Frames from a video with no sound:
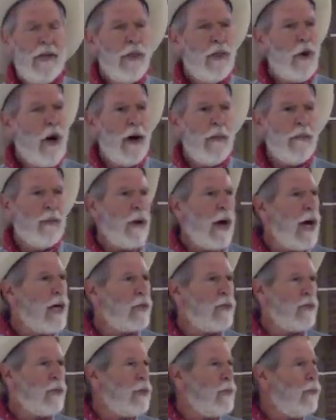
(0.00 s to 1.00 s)
Thought
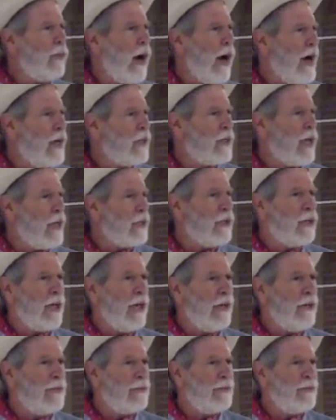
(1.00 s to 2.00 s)
bras was bras, I
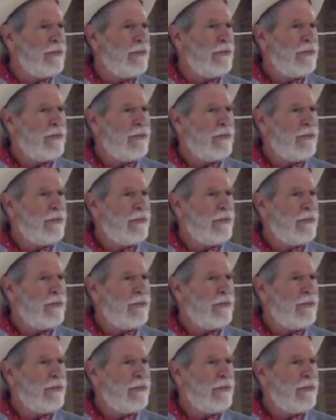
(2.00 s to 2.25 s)
said.